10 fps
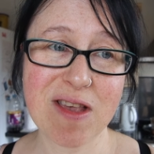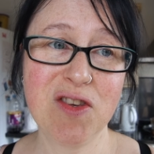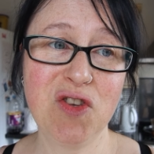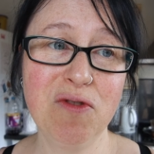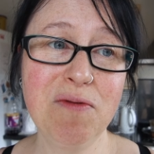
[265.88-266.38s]

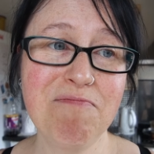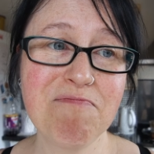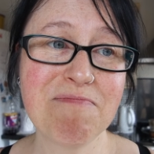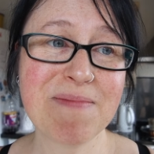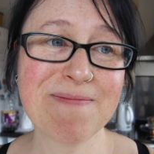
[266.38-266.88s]
soon.
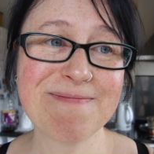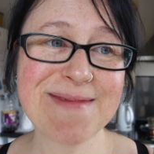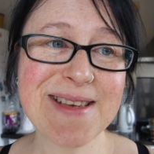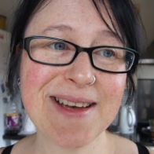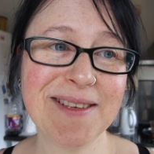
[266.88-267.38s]

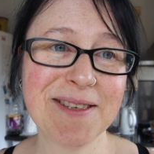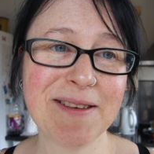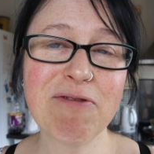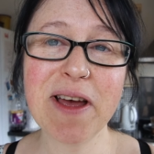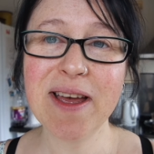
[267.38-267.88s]

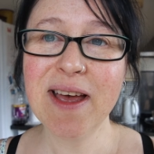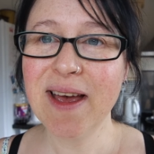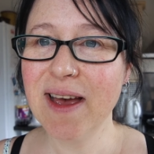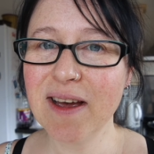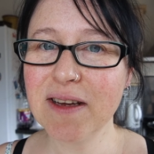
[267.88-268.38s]
Yes, right,
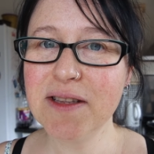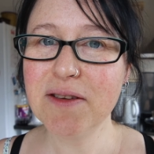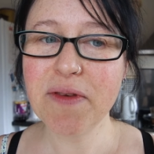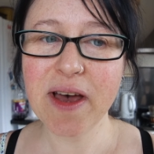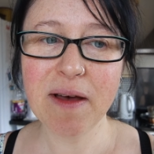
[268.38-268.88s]
I'm going to
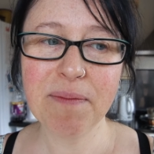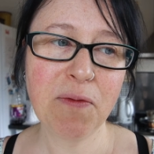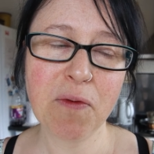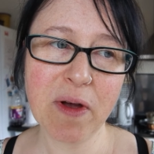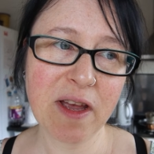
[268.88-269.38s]
do that
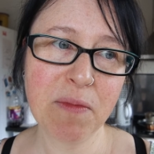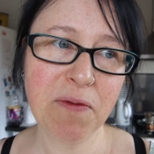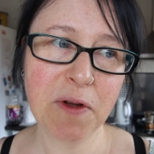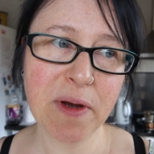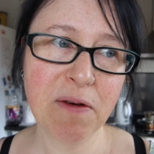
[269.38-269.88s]
before getting my
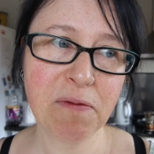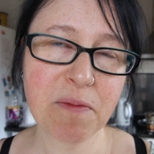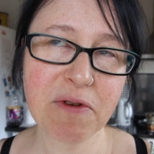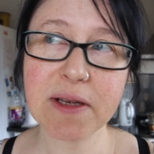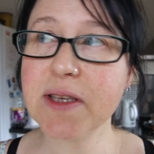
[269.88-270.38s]
flute out for a
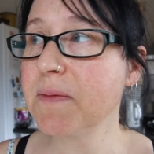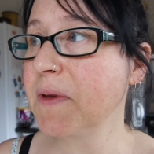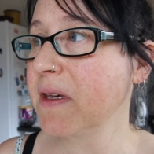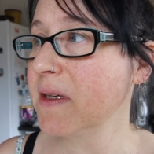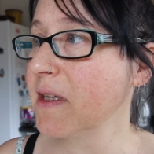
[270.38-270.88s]
practice,
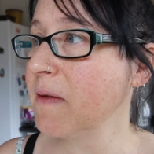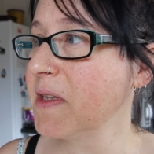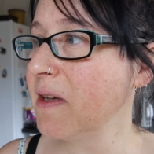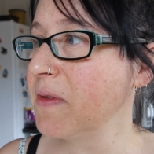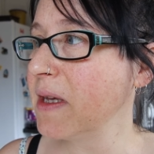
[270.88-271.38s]
because I'm
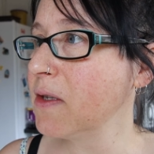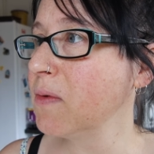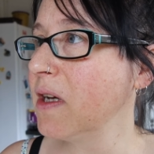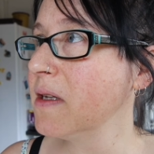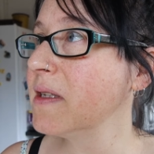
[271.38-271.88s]
saving that till
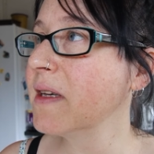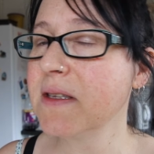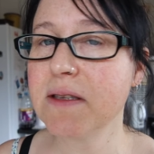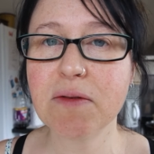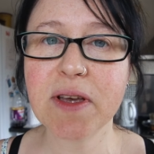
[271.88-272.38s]
last in
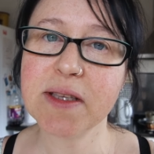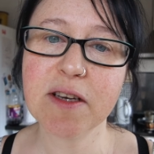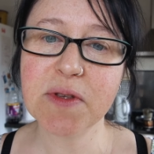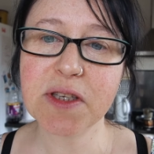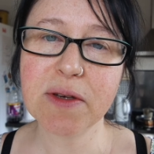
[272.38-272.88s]
case I don't get
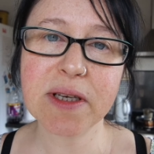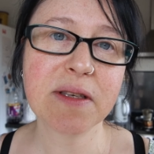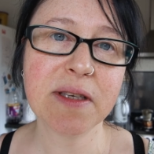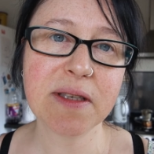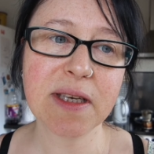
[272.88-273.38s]
time to do it,
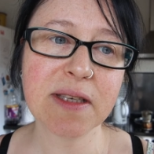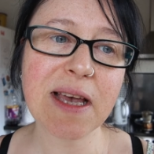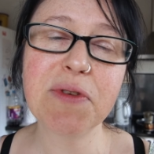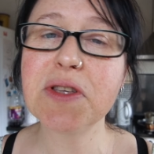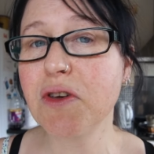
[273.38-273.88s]
because it's
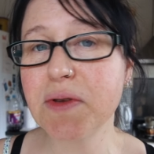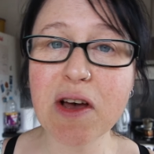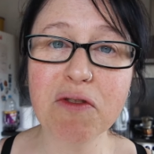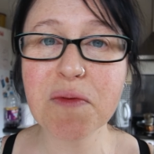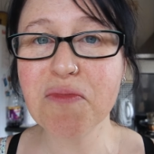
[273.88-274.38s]
having to go
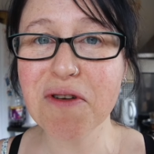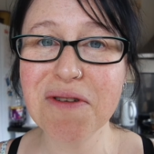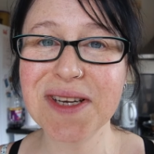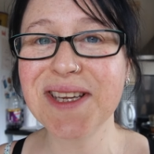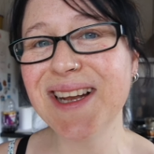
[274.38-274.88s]
down on the
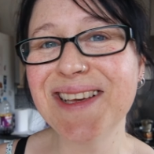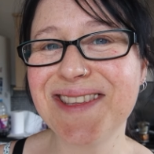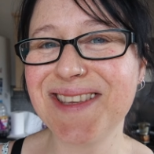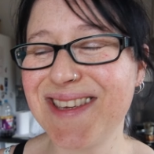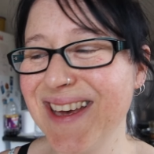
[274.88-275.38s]
priority
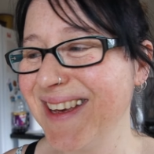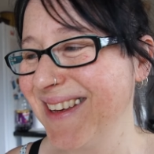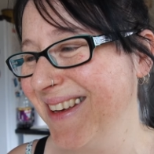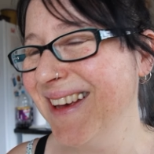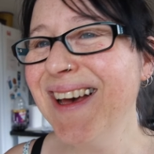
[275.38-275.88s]
list today.
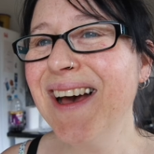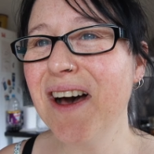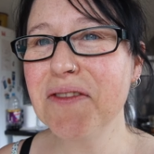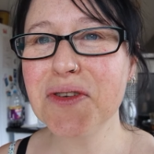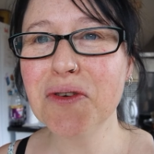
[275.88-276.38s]

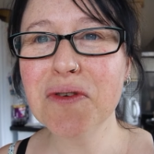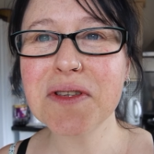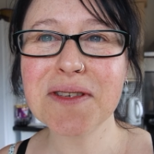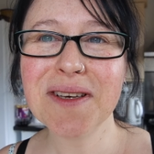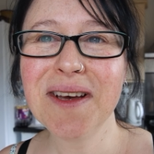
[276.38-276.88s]
I've
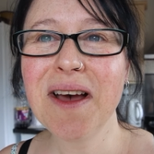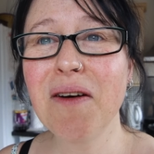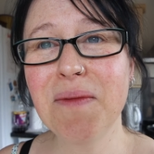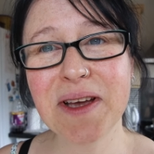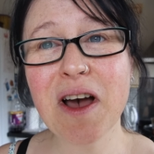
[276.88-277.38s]
talked,
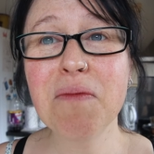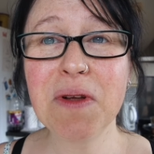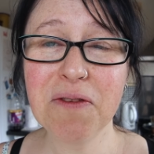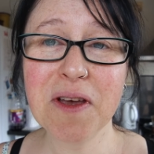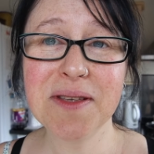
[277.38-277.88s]
I
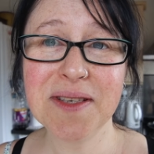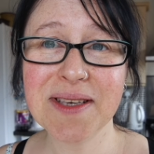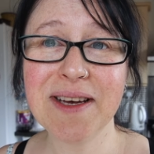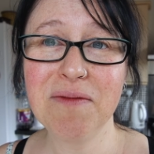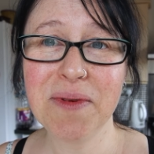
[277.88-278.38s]
will have cut it
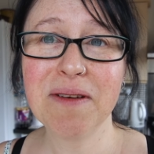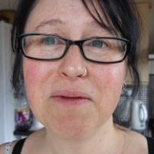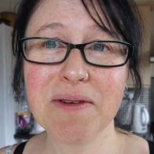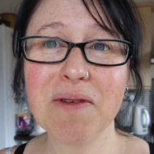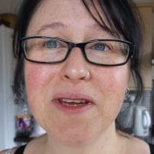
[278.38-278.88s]
down, but
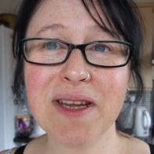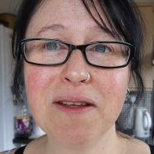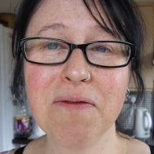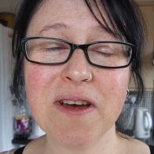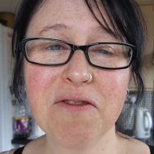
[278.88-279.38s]
we're on
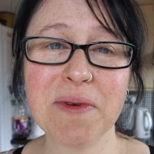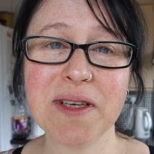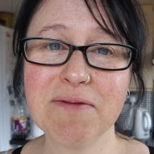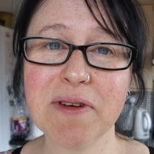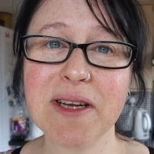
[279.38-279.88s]
nearly 5
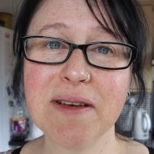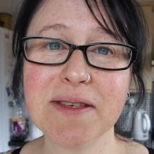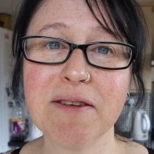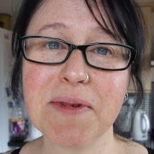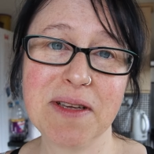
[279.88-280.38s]
minutes right now,
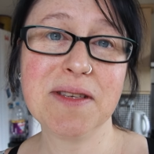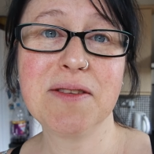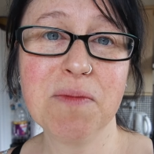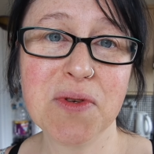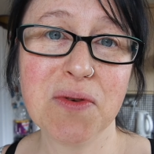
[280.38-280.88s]
so I'm going to stop